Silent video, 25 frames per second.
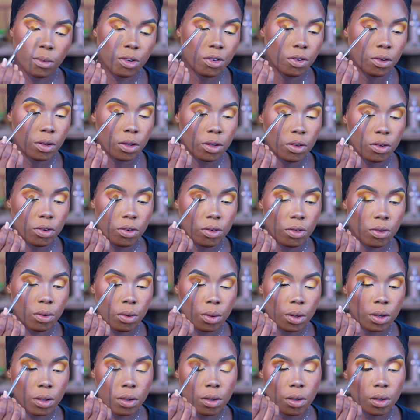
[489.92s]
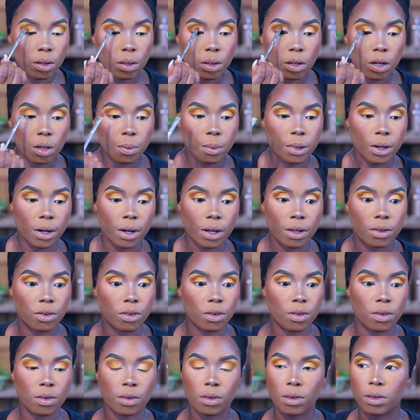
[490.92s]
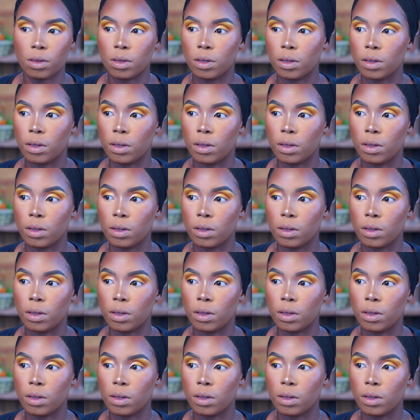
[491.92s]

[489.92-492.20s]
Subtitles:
but she didn't show it on camera. I just